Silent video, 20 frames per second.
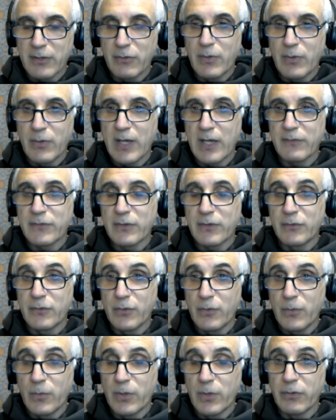You have to
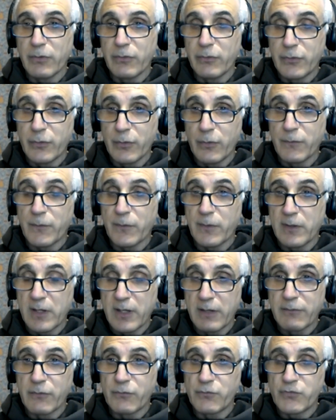do what you do for the
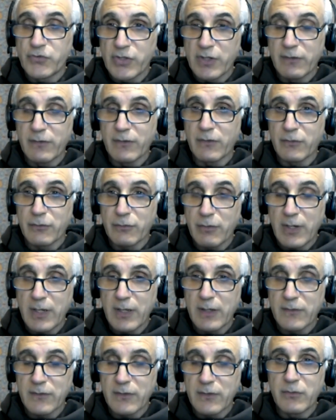love of Jesus
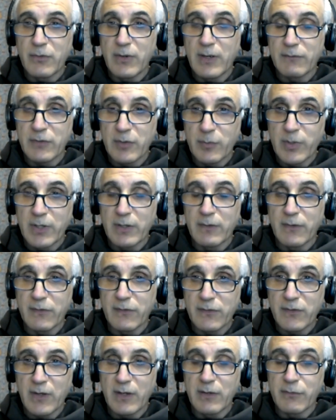Christ, and you have to be in the
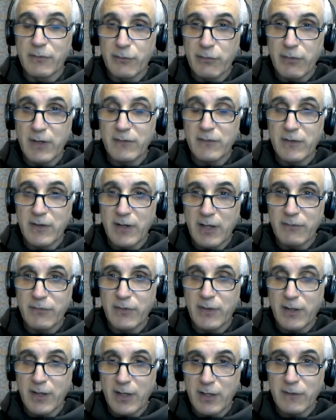state of grace and have
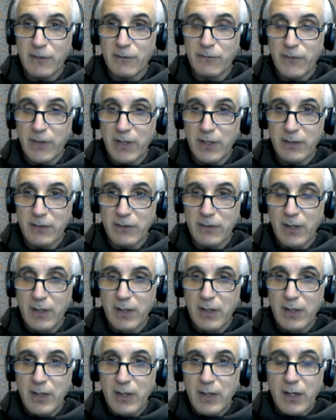the Catholic faith.
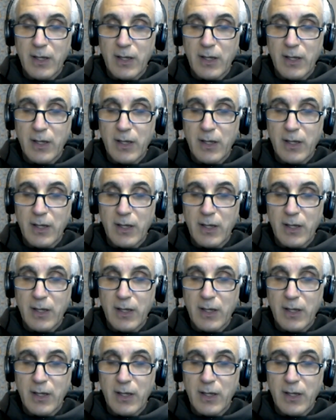Mm-hmm.